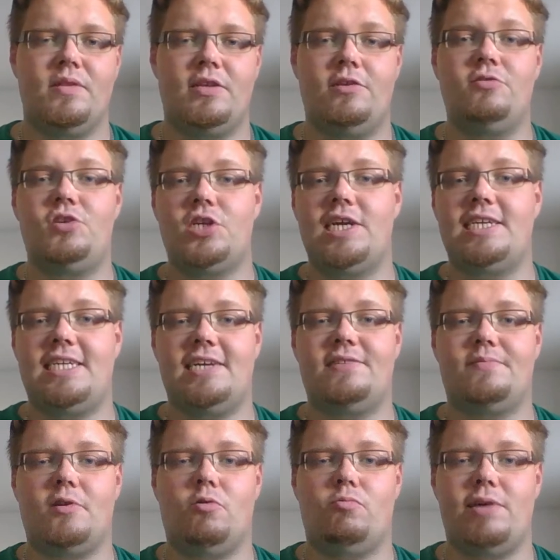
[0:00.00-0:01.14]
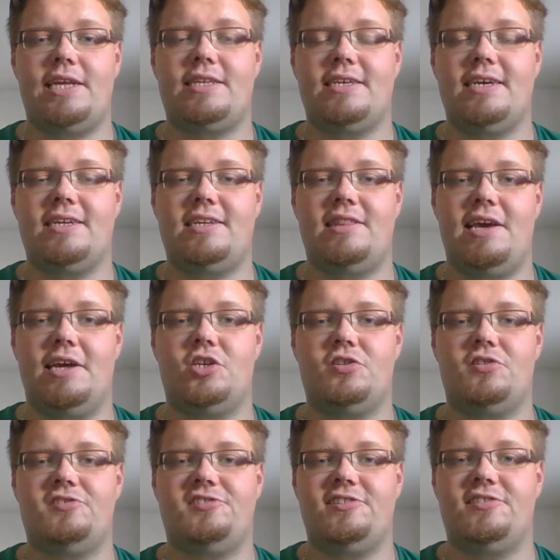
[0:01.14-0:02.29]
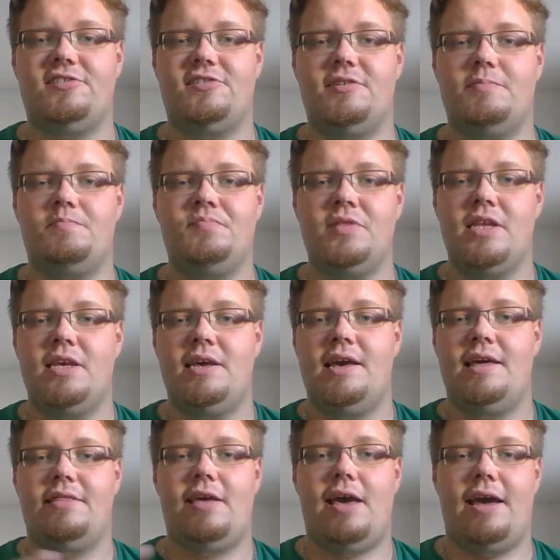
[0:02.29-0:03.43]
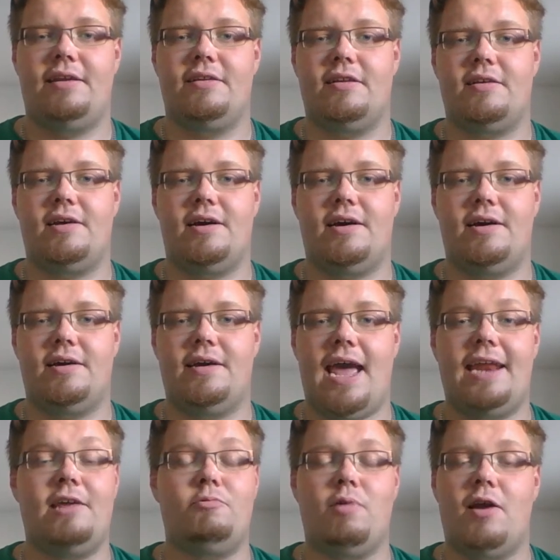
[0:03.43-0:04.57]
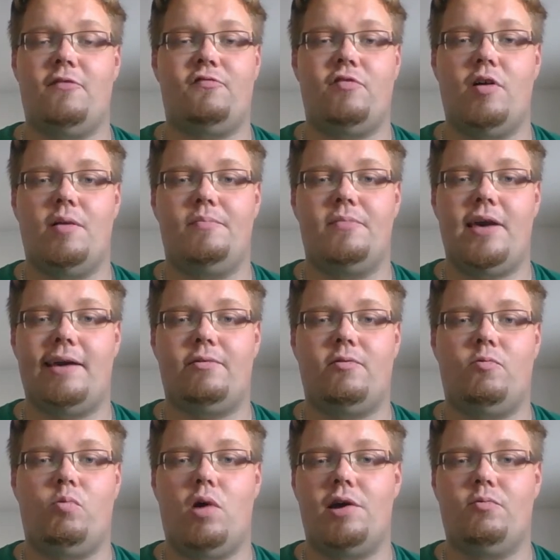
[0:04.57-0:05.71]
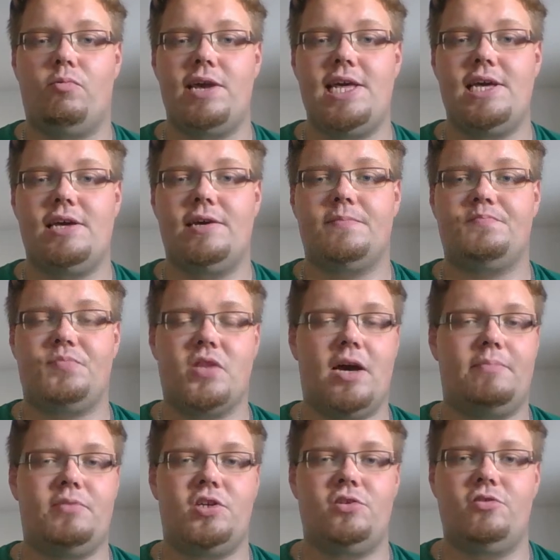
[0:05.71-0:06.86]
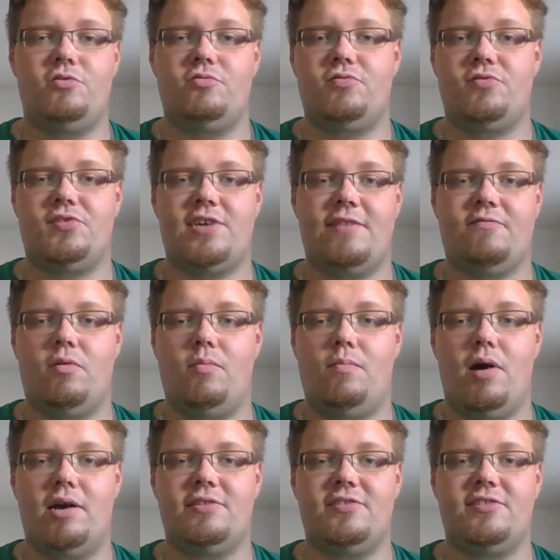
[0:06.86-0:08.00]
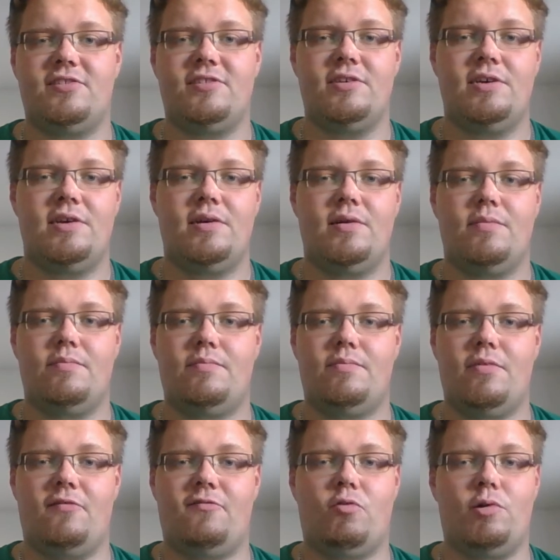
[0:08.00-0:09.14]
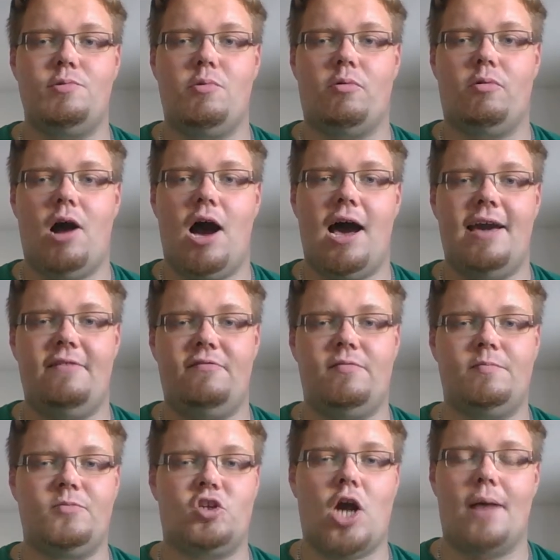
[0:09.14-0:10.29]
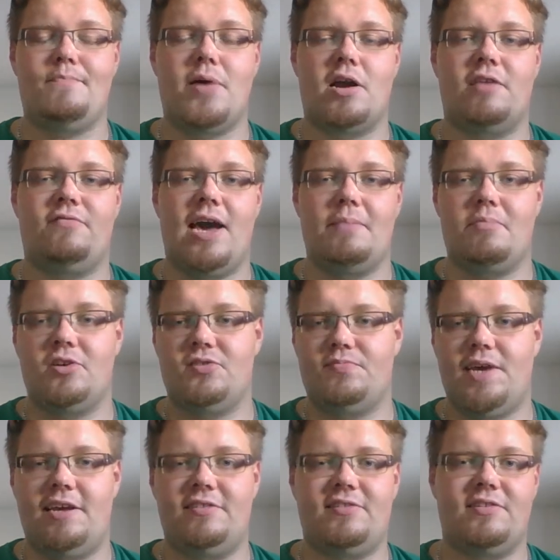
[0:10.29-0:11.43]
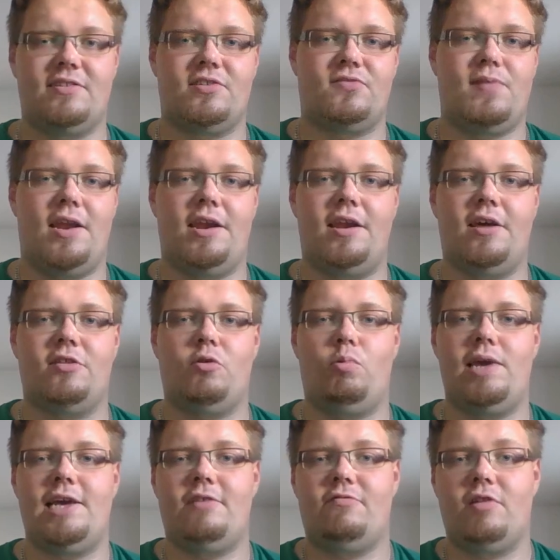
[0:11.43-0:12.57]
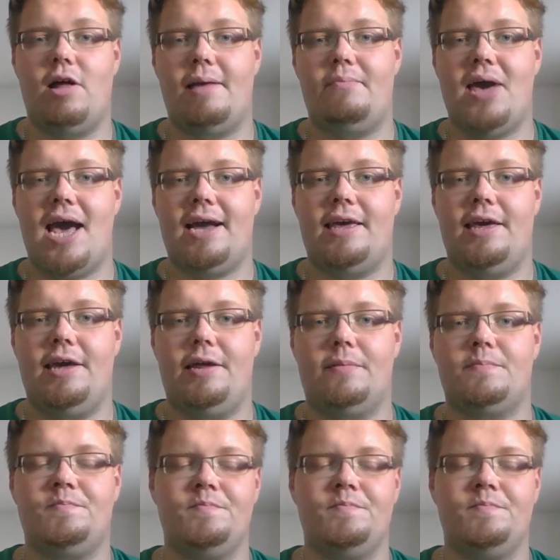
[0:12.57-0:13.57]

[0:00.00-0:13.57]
Usually it takes about a week to get to the edge of the system, then anywhere from 1 week up to several months before you arrive, drop out of hyperspace, spend another week flying back in.